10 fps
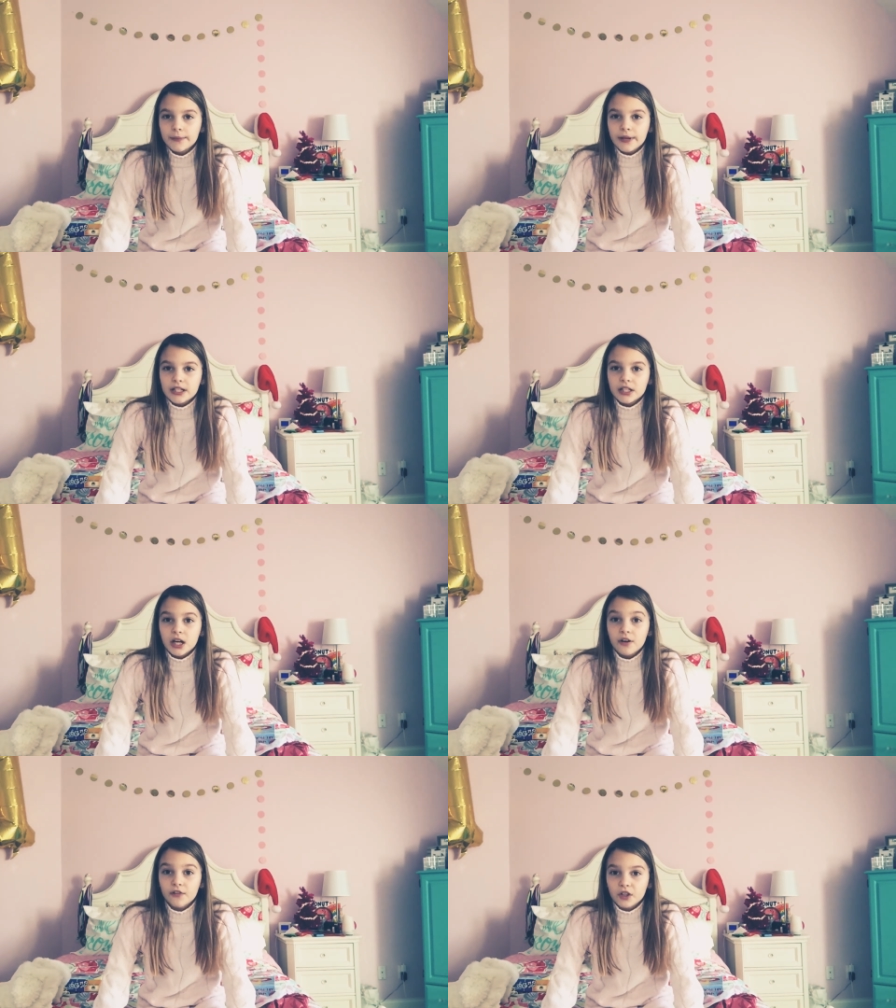present,
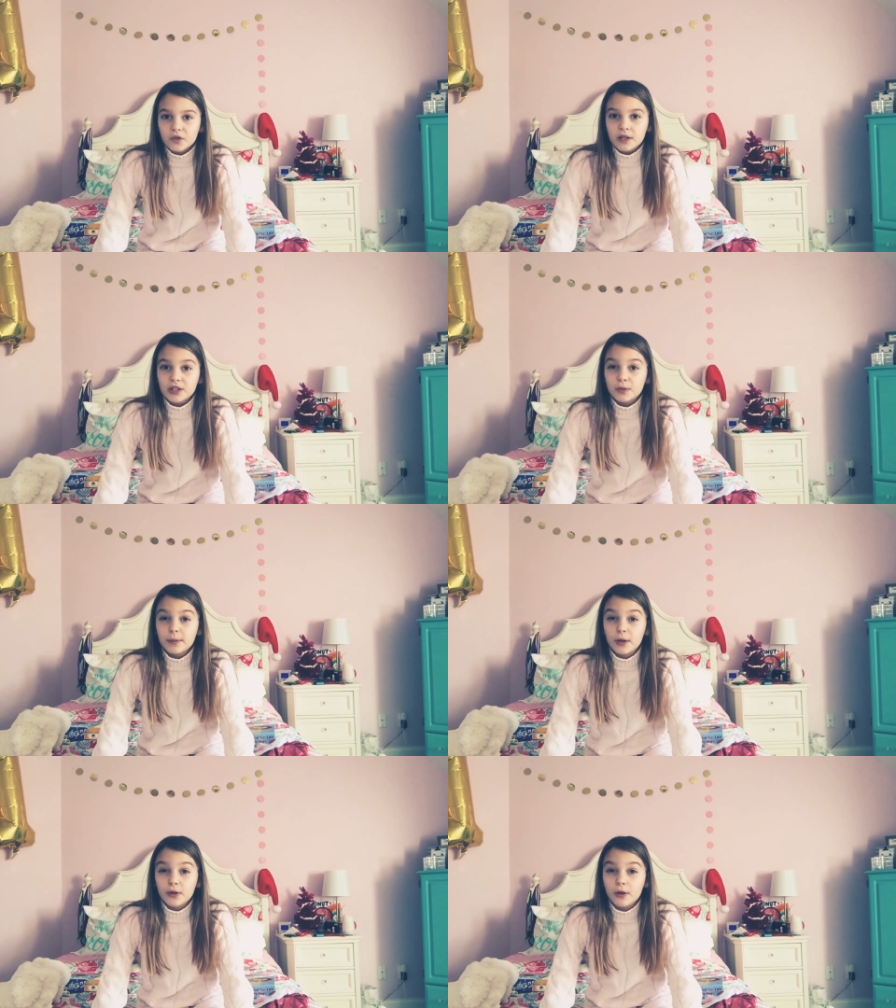our first one, because we
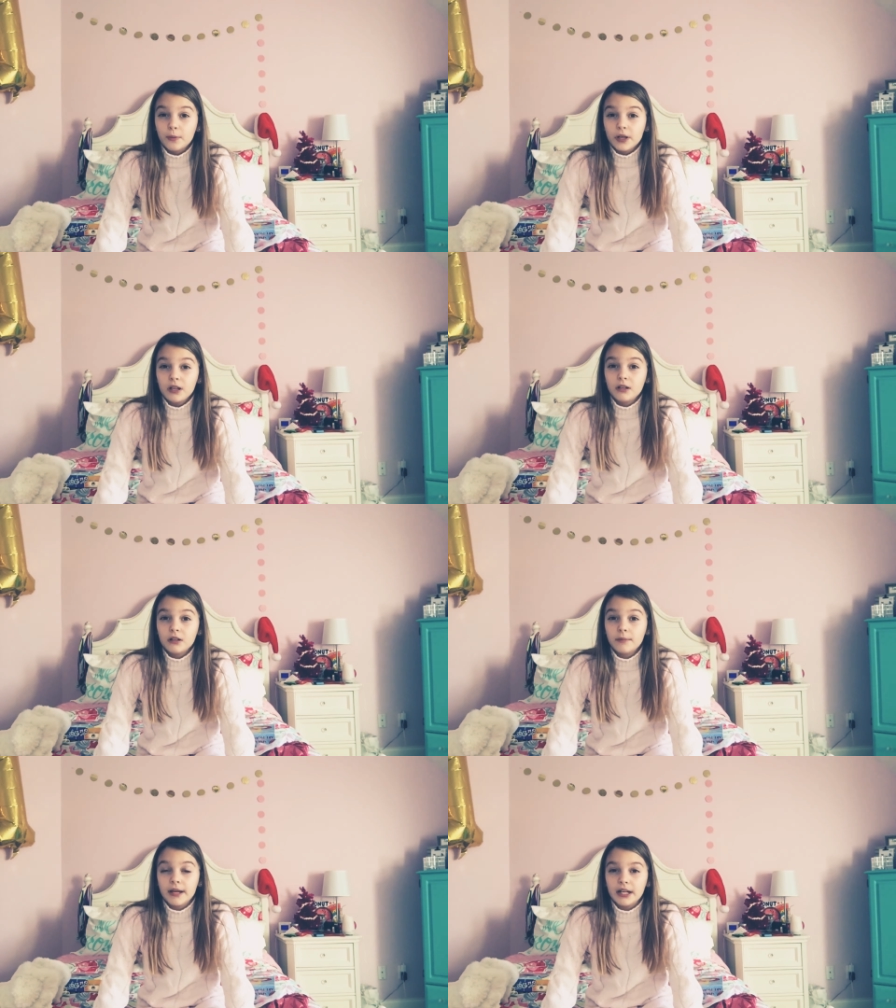both opened,
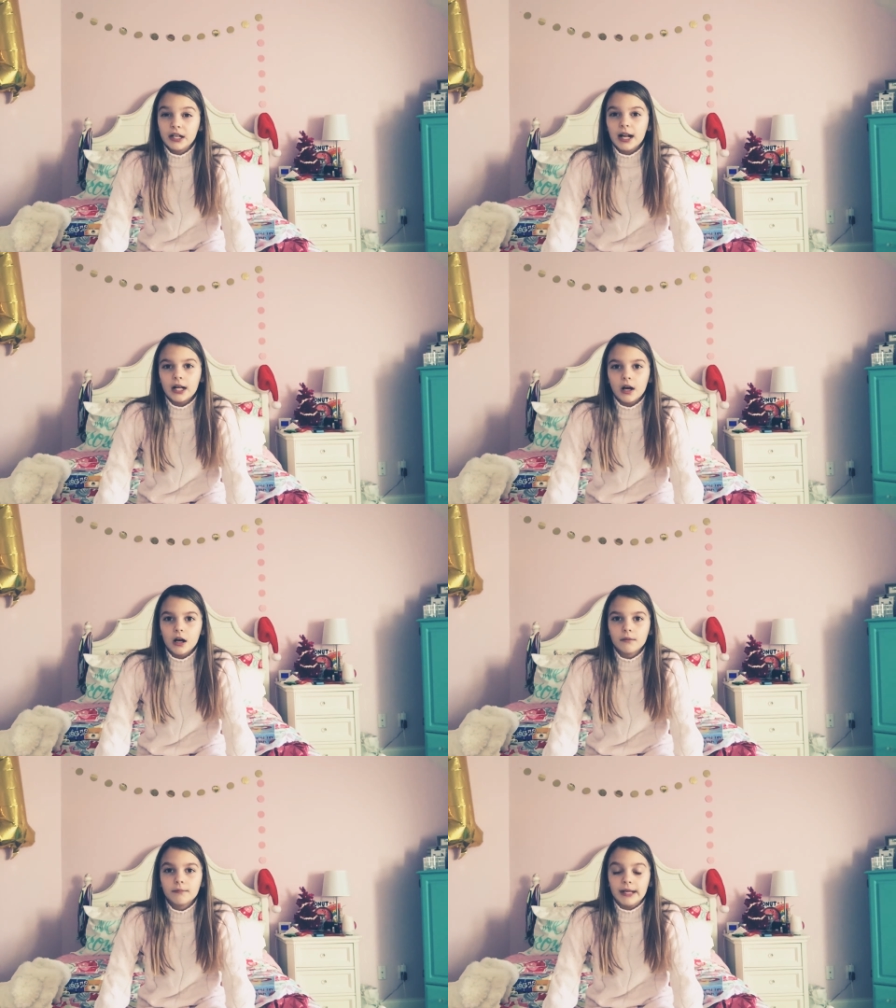Benny and I got,
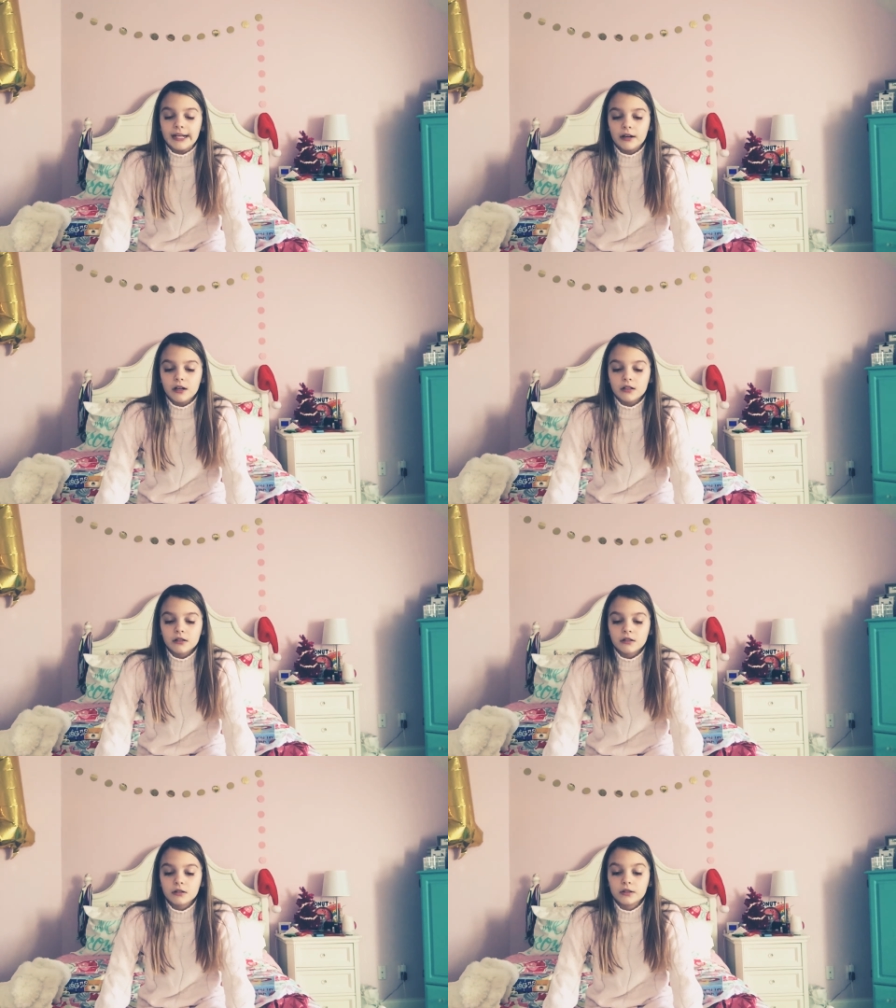Benny got
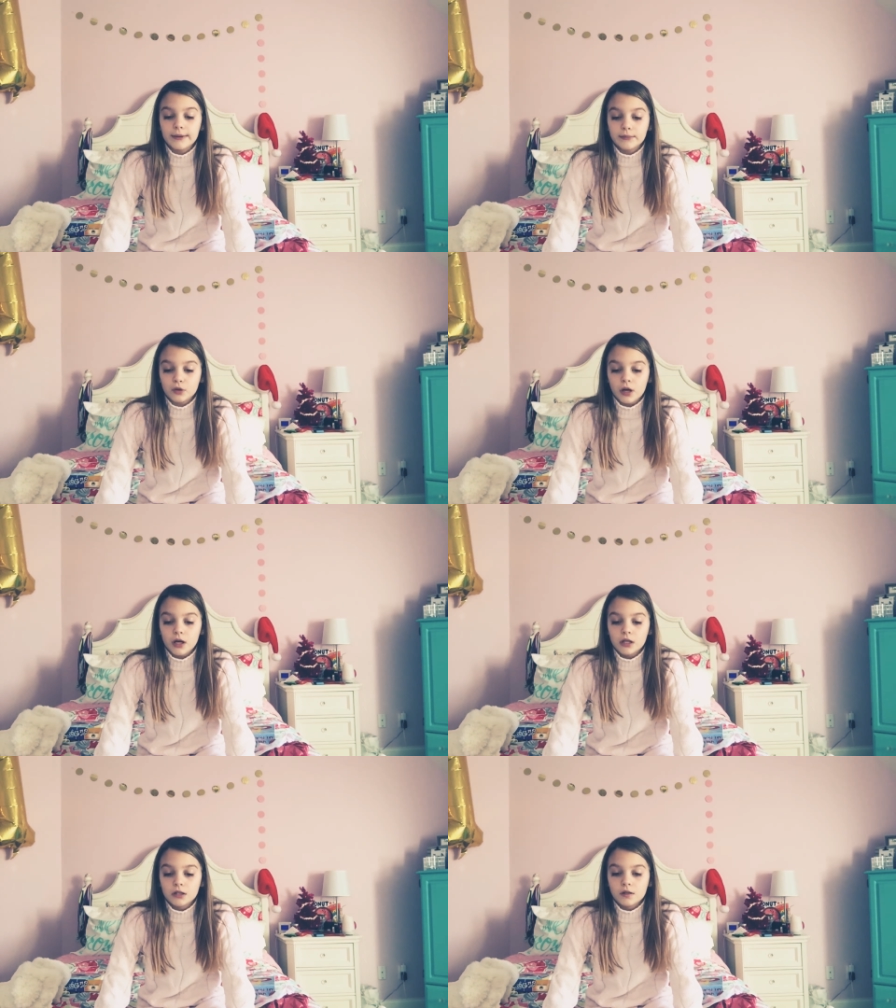some
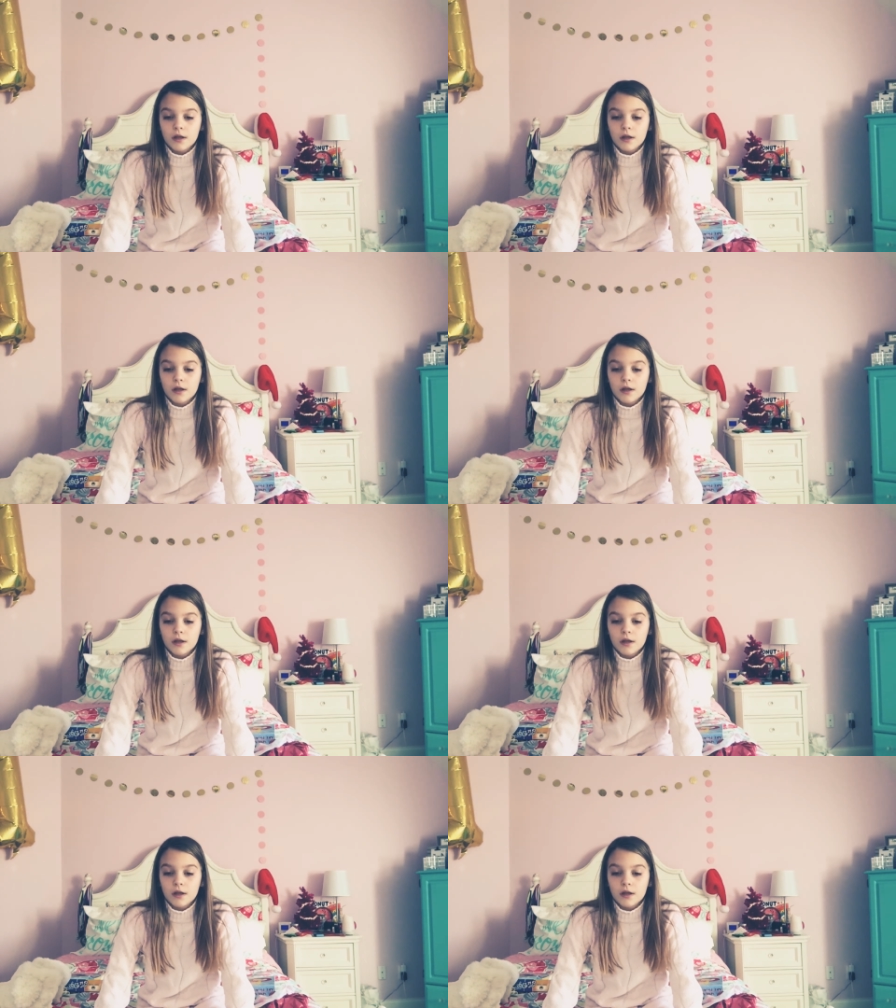trunks.